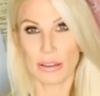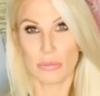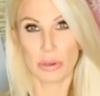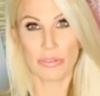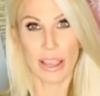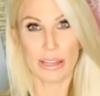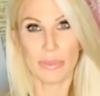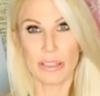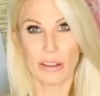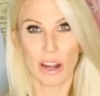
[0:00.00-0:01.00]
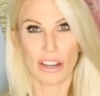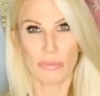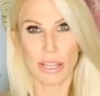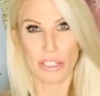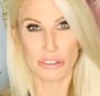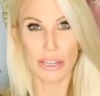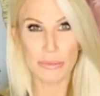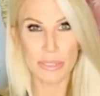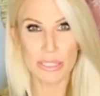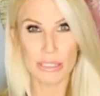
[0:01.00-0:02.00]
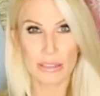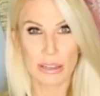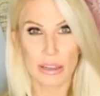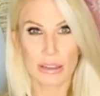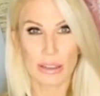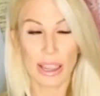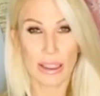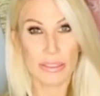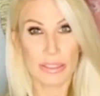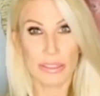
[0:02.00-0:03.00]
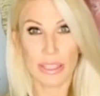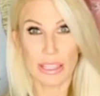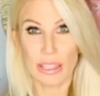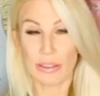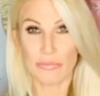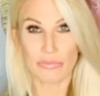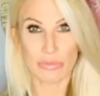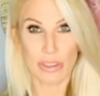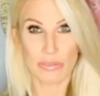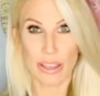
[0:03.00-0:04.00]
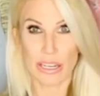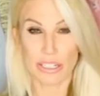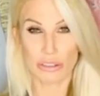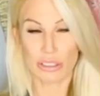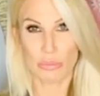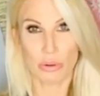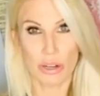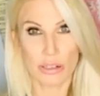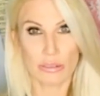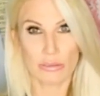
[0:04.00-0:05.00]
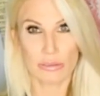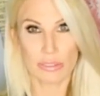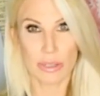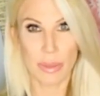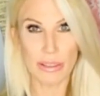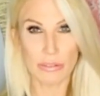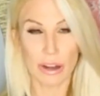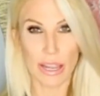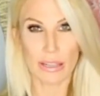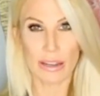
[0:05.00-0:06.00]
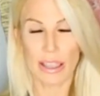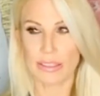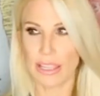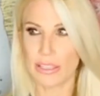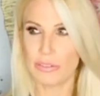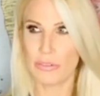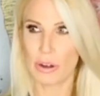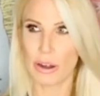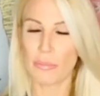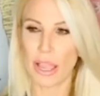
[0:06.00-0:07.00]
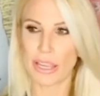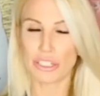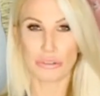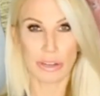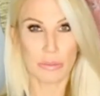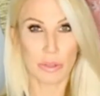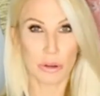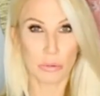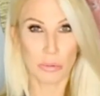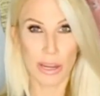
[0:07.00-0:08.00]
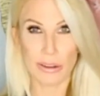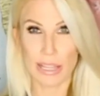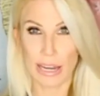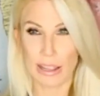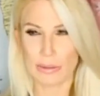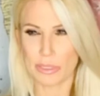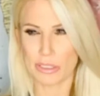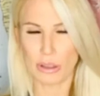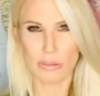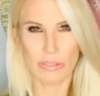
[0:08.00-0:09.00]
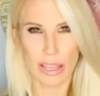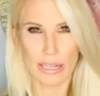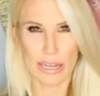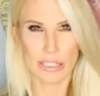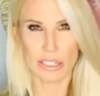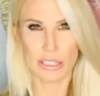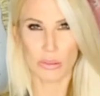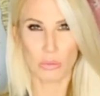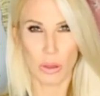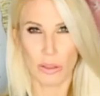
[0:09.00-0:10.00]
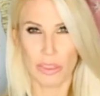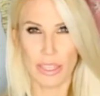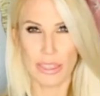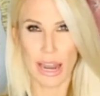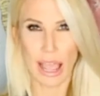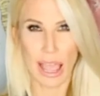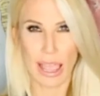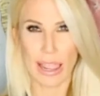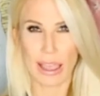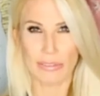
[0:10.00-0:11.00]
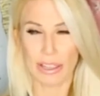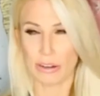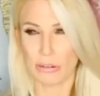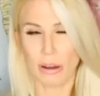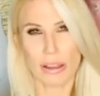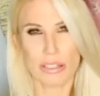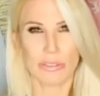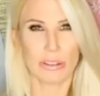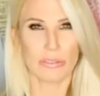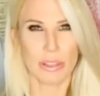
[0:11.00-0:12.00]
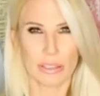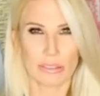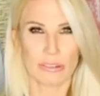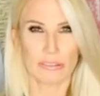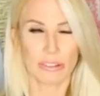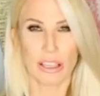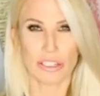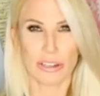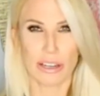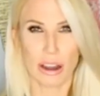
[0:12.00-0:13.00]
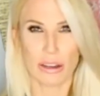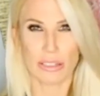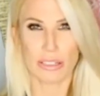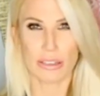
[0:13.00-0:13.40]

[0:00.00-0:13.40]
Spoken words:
providing me the car of my dreams and the financial support to pay for it. Thank you for my dream career, and that I am so financially wealthy that I have a garage full of luxury cars.